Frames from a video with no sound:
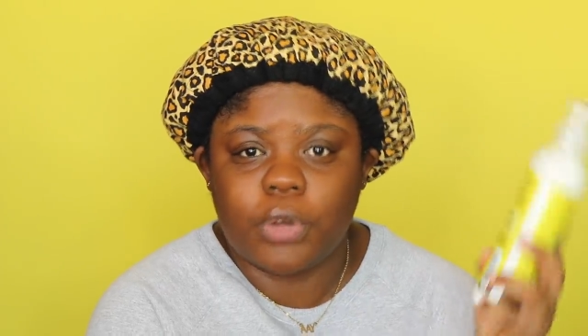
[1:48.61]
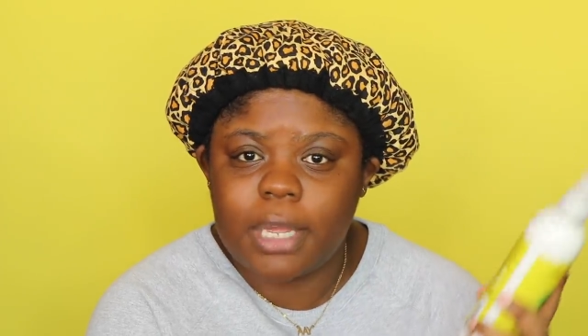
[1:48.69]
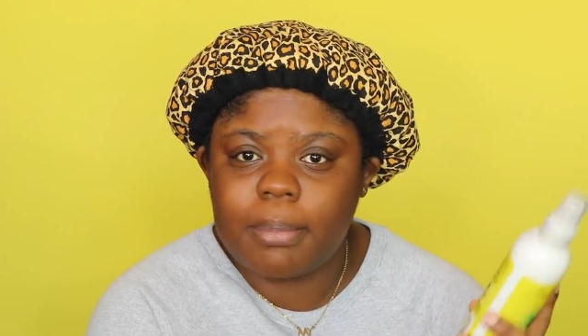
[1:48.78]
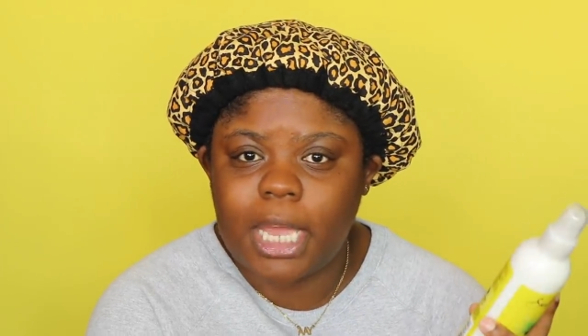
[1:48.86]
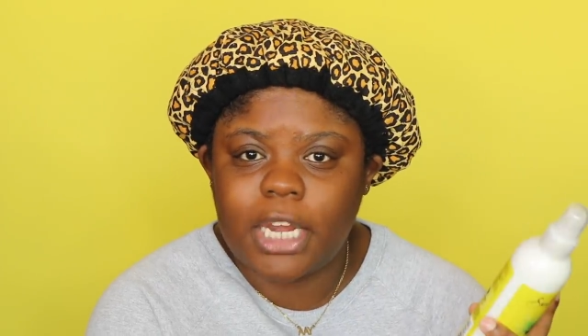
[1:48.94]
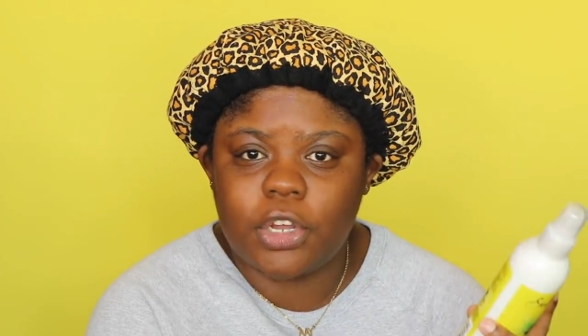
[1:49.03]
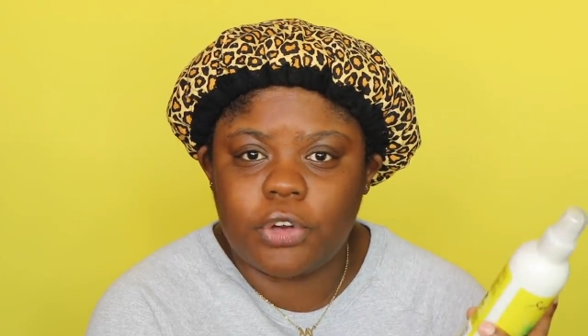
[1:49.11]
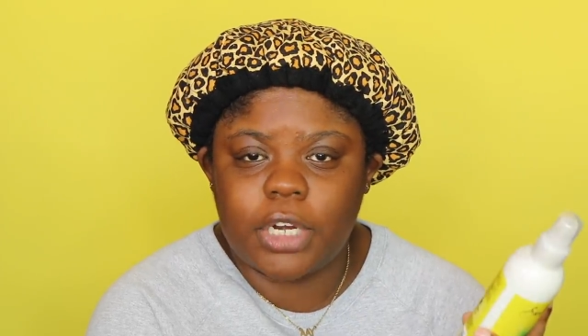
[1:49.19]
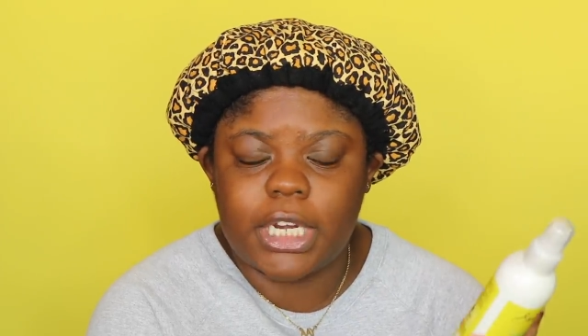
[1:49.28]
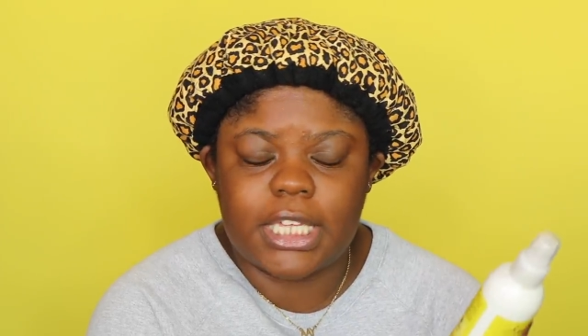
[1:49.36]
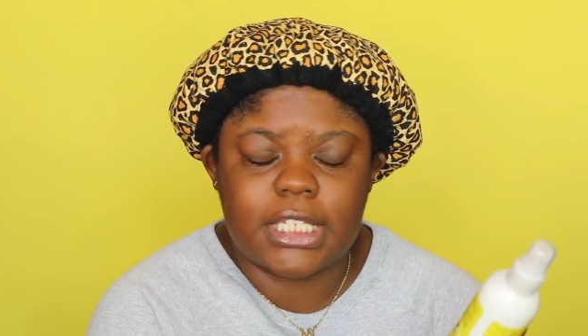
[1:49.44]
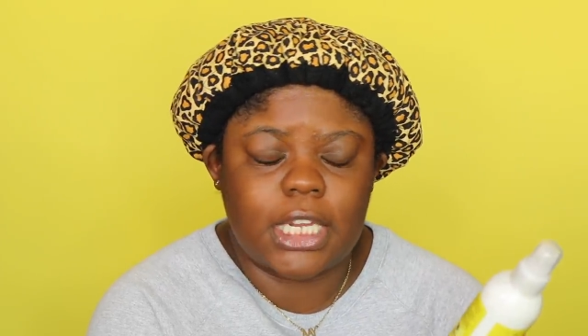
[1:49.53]
three main
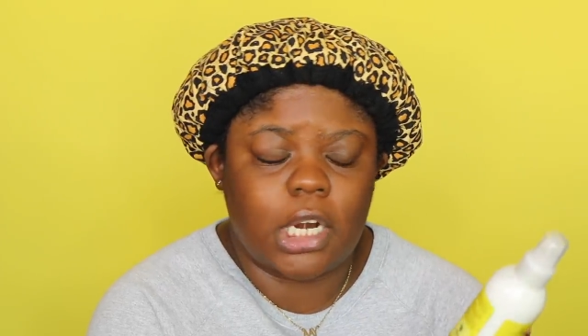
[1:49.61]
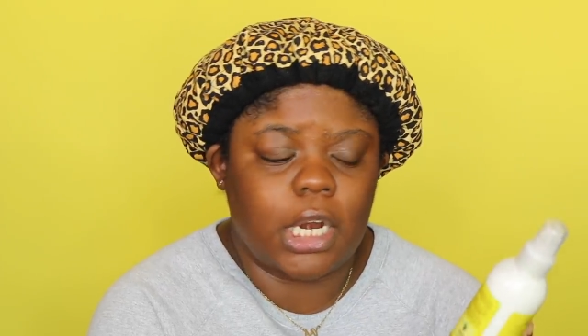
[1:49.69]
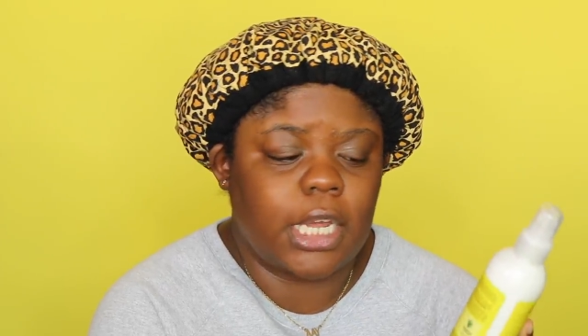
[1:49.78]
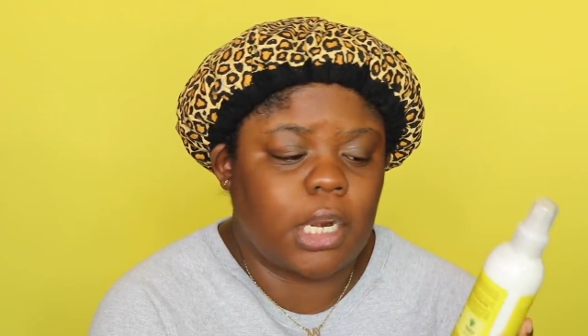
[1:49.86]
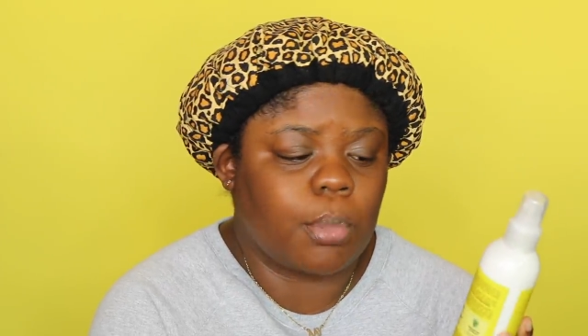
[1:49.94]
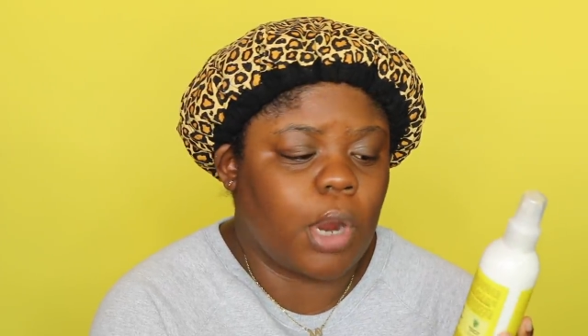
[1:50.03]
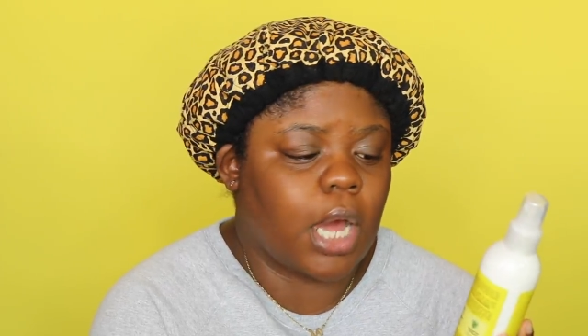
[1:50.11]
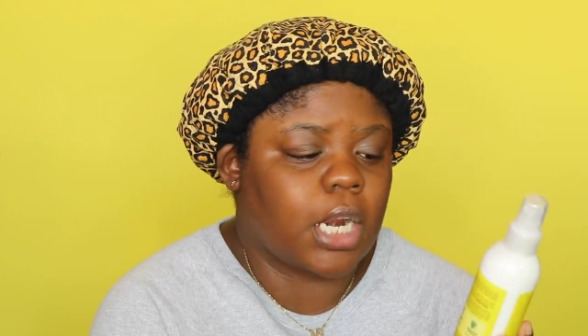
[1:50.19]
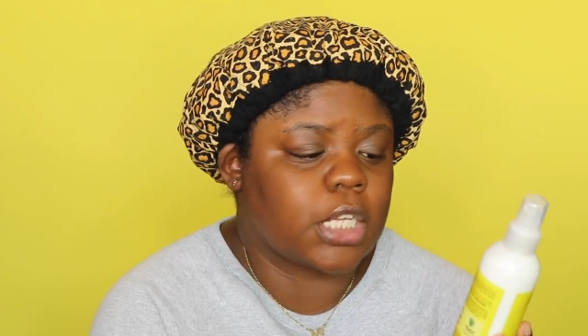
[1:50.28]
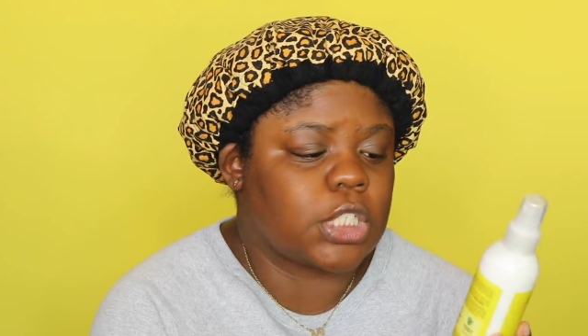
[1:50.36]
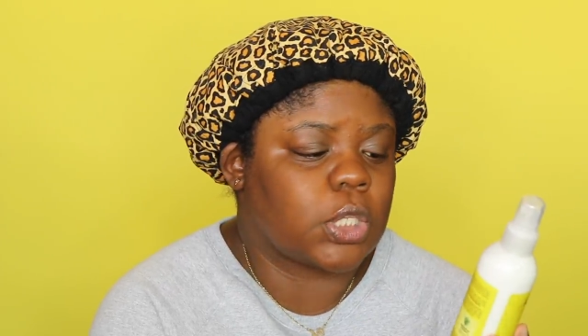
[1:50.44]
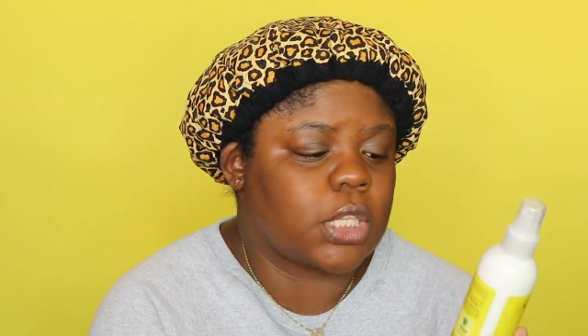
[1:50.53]
ingredients that are in a product.